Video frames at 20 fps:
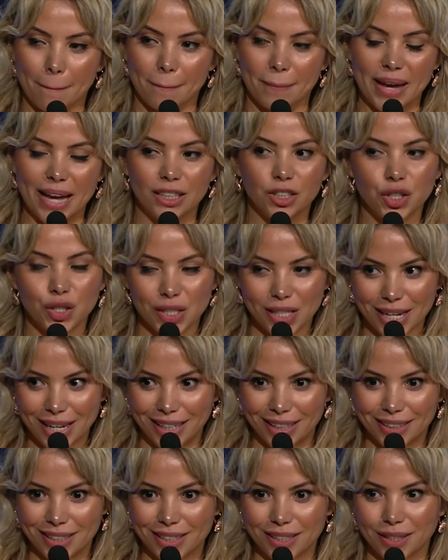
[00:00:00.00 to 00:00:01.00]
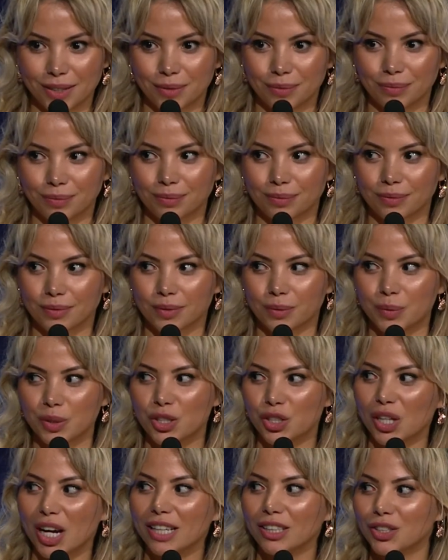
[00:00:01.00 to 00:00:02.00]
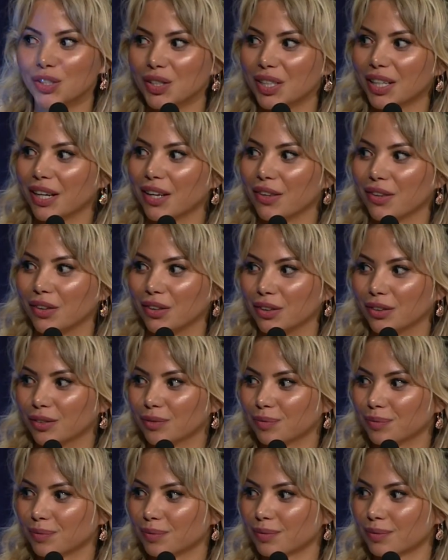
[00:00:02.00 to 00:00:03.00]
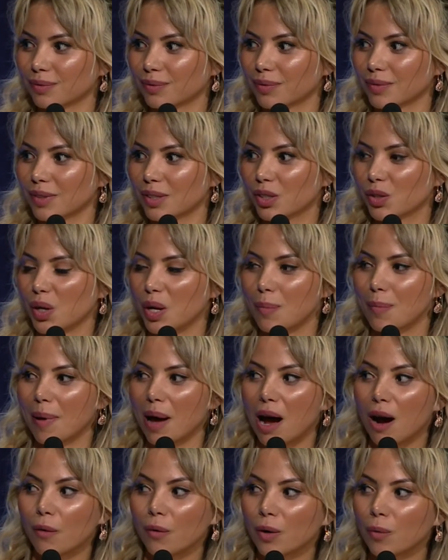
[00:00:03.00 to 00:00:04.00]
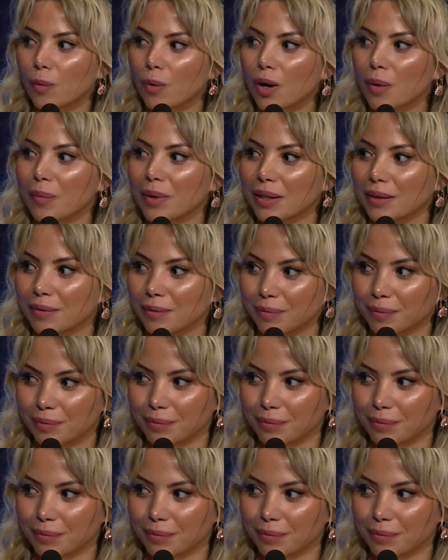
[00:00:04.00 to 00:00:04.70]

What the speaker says: And tonight, we shine together to empower women